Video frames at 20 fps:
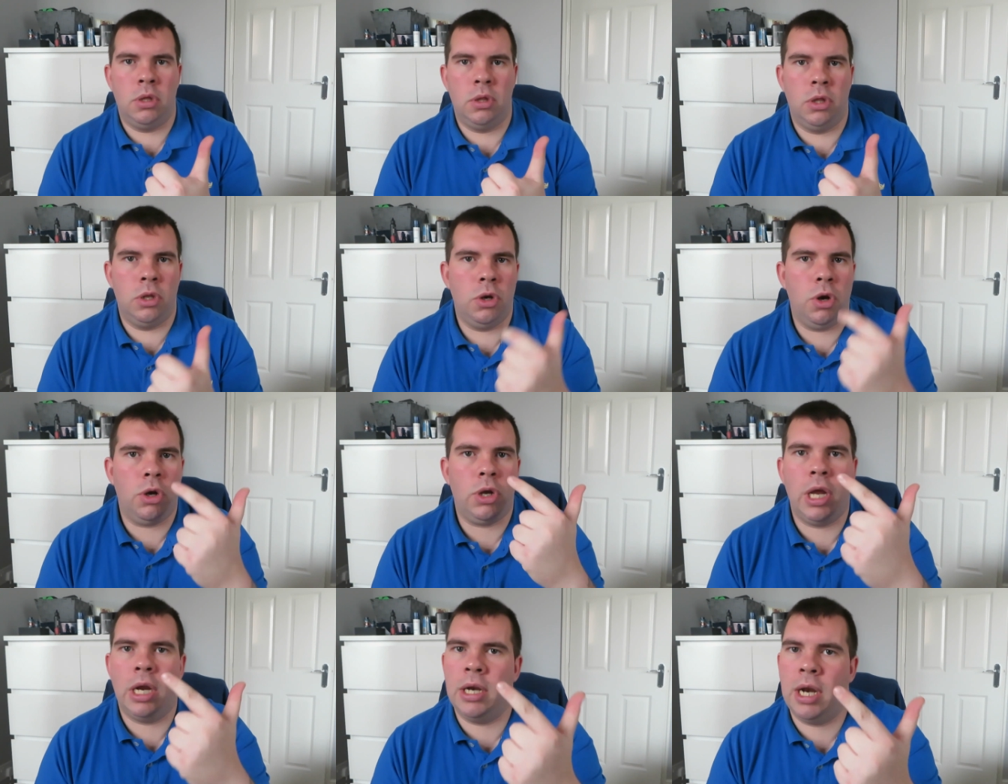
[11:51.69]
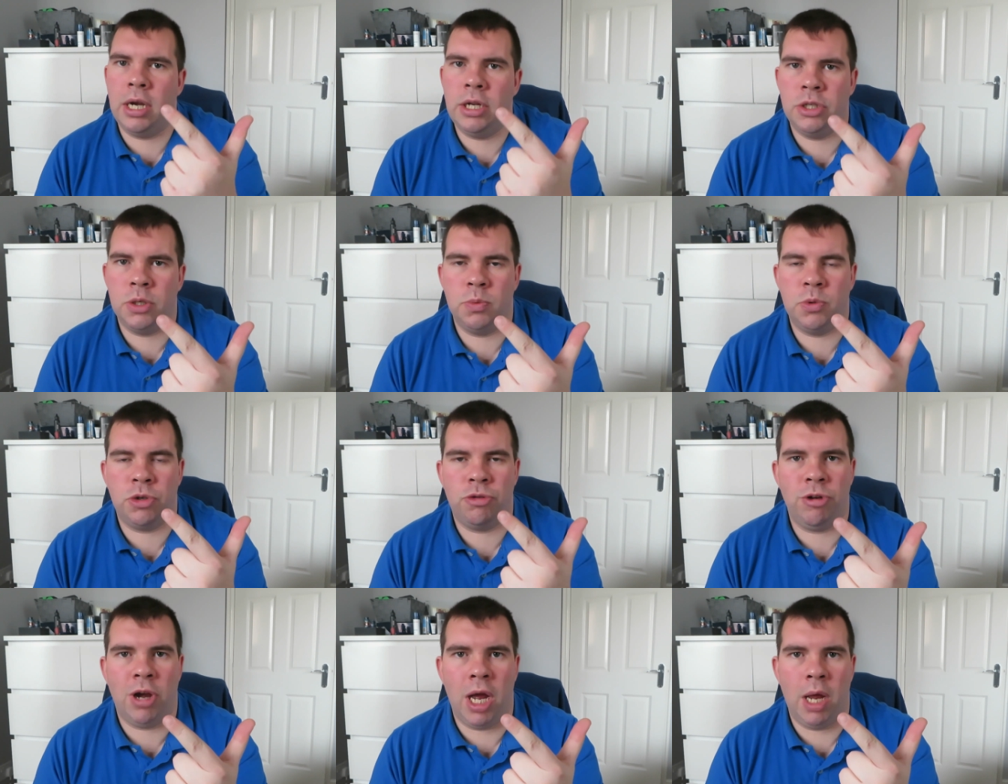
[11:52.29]
they're not getting any
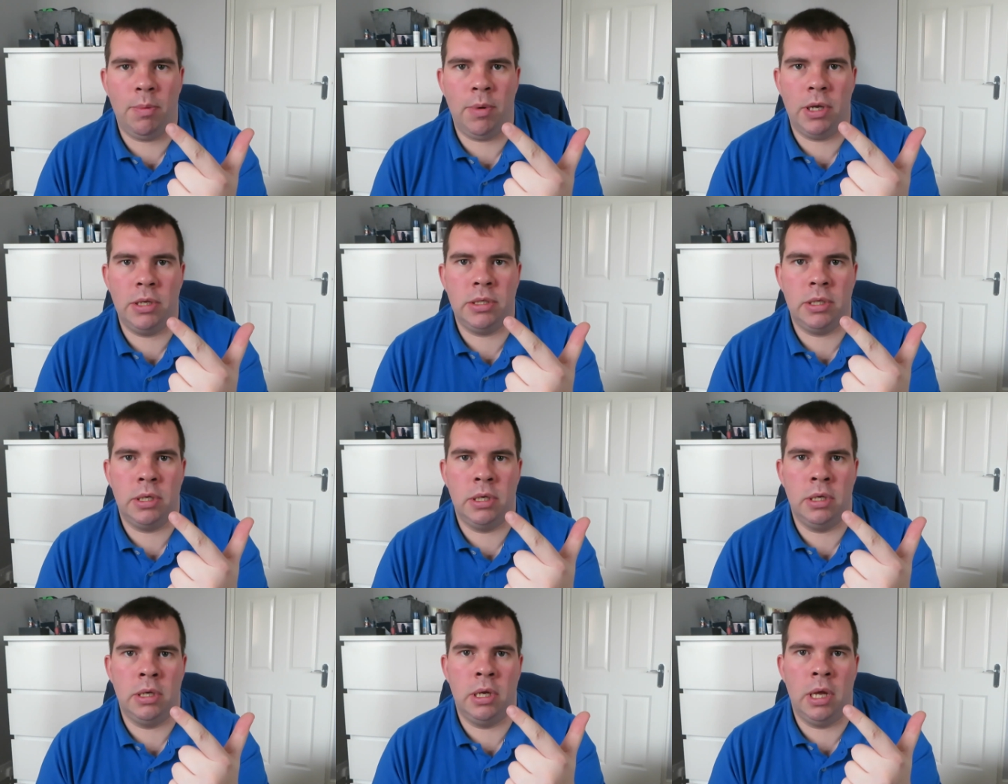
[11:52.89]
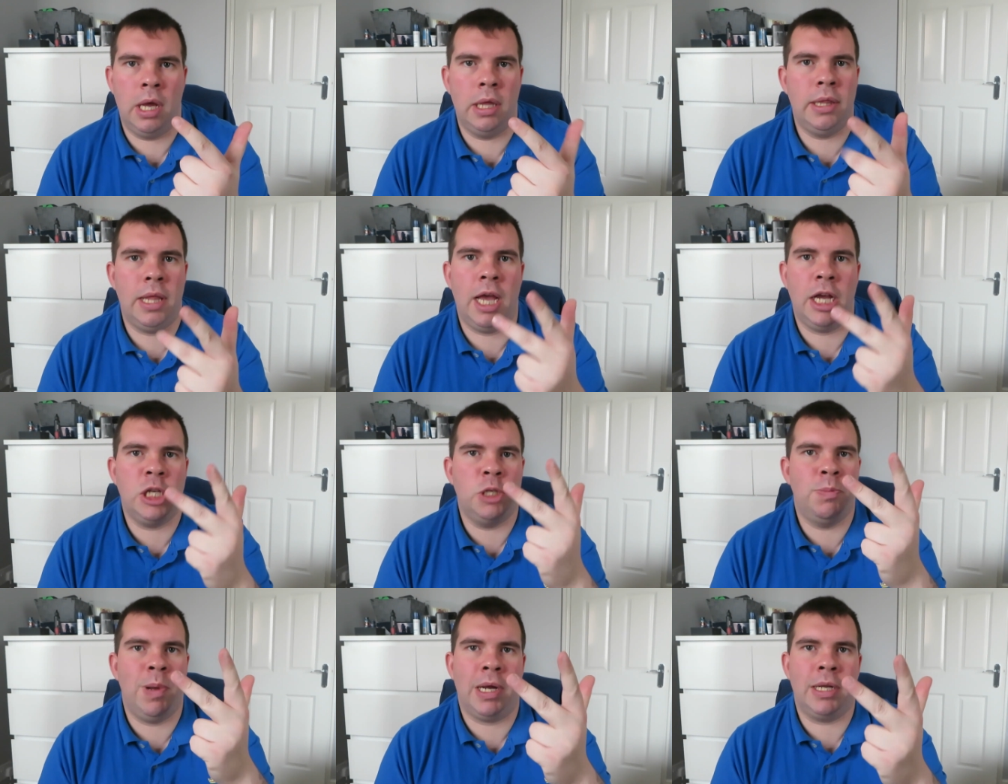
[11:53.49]
subscribers, and they're
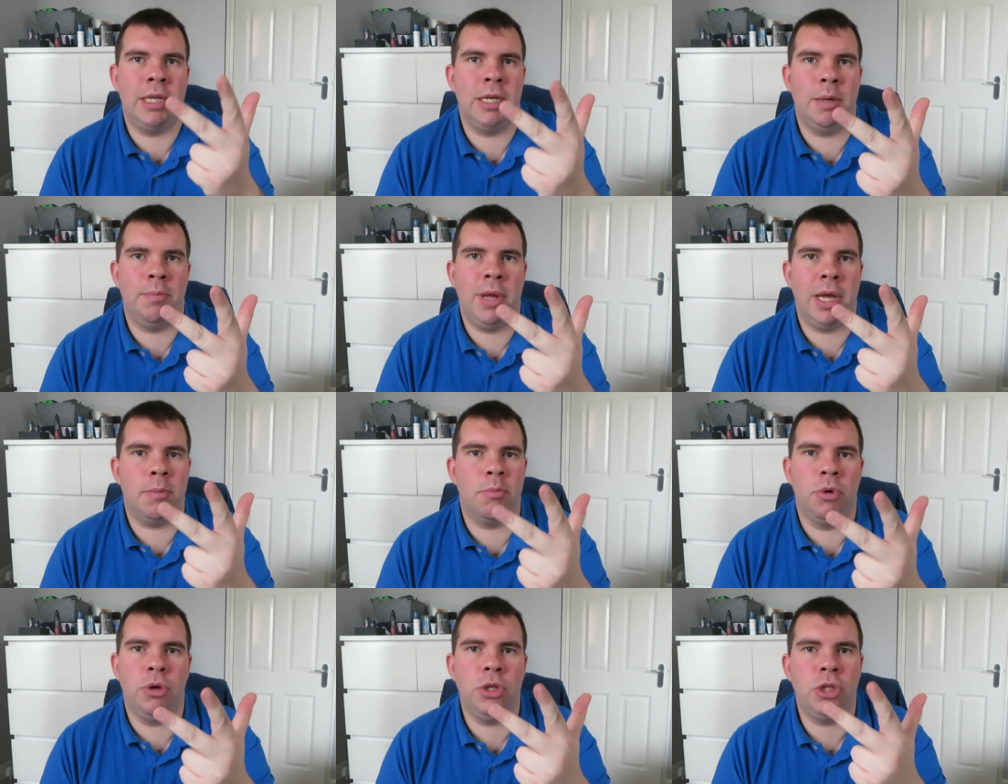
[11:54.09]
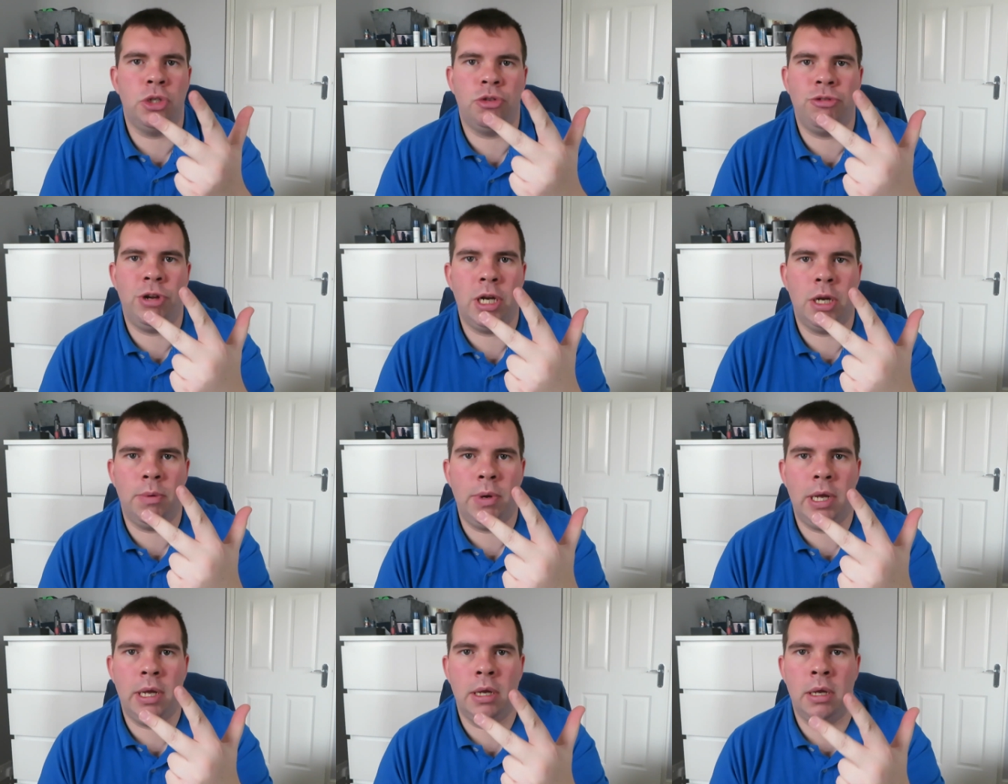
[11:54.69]
expecting to make money
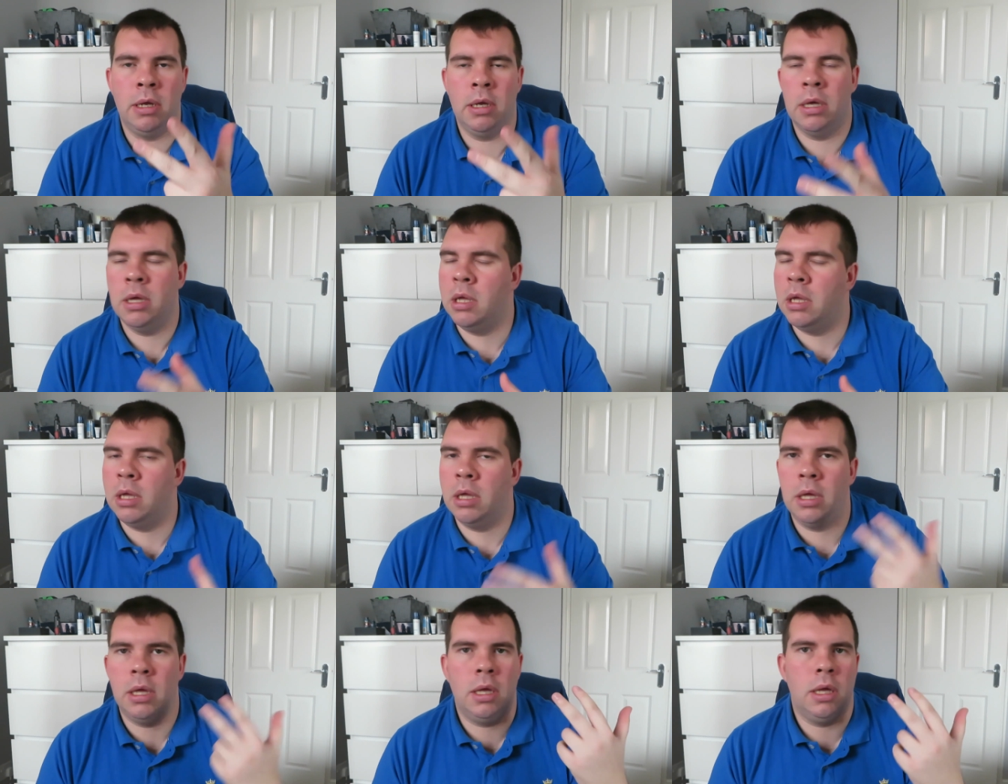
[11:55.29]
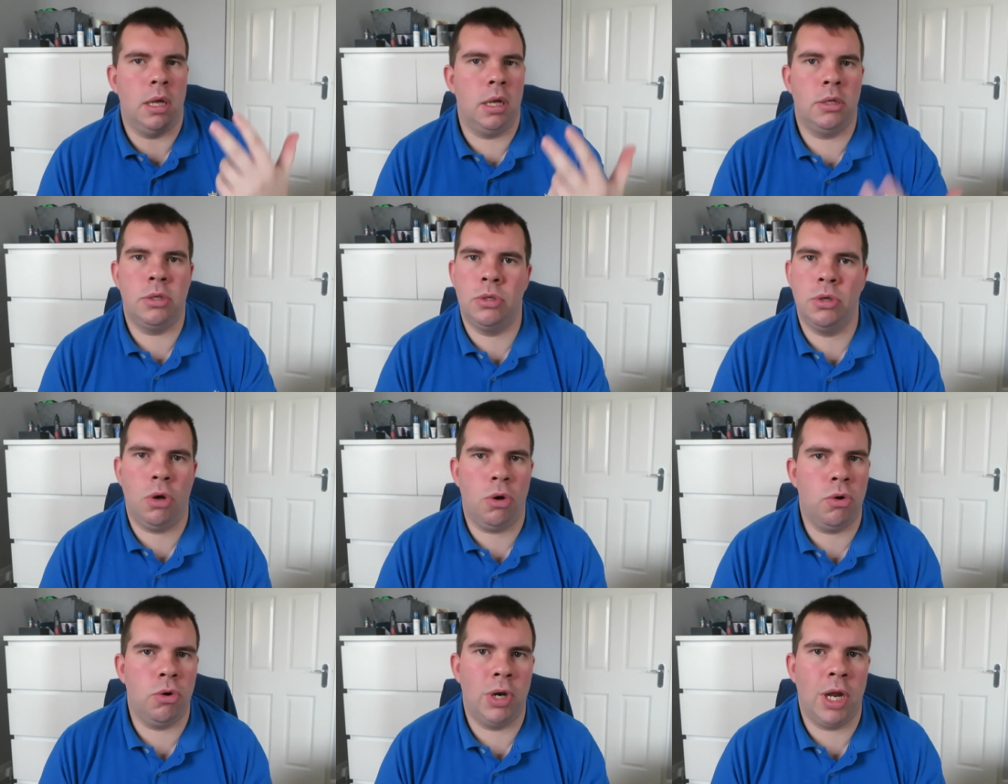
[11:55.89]
straight away. It's
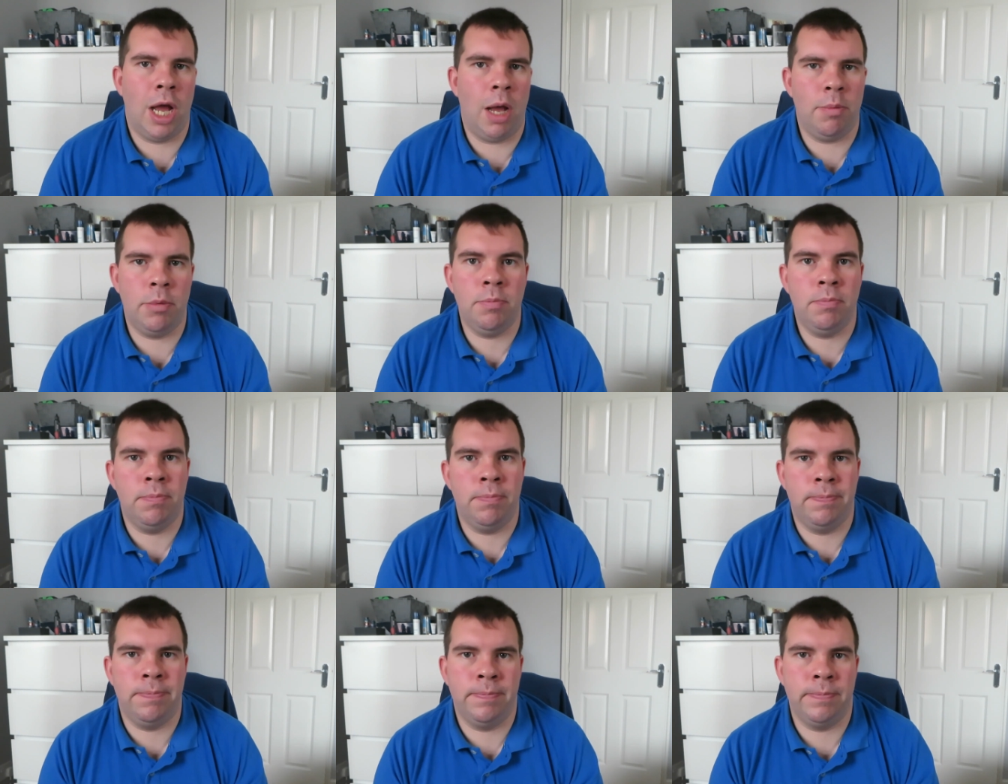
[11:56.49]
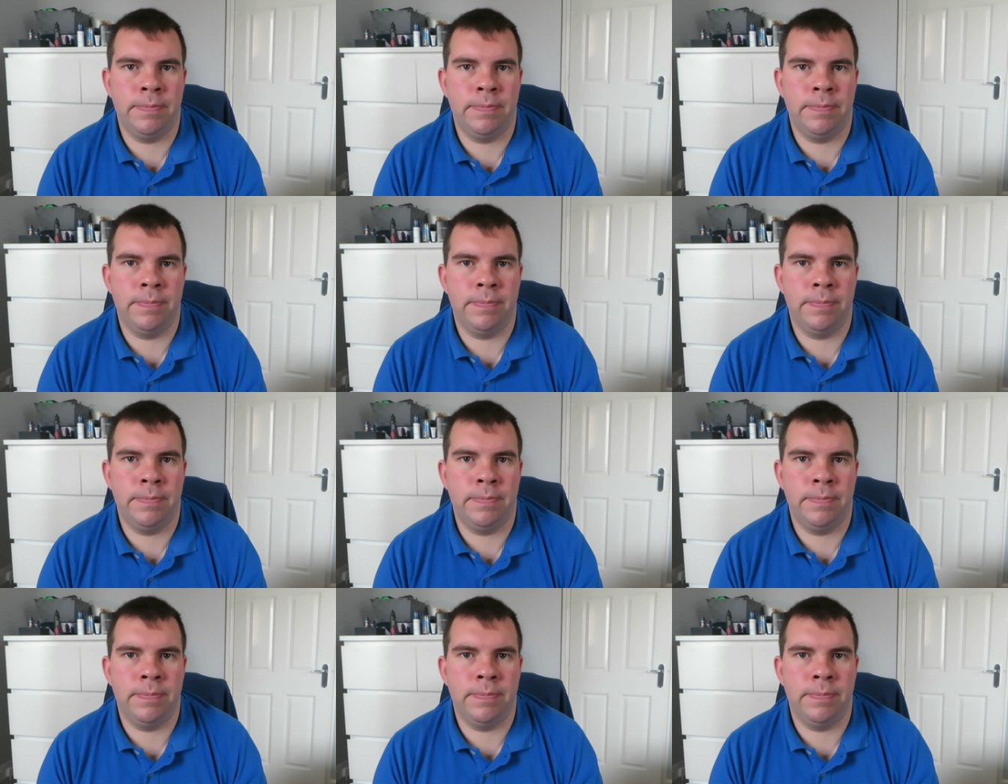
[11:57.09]
not going to happen.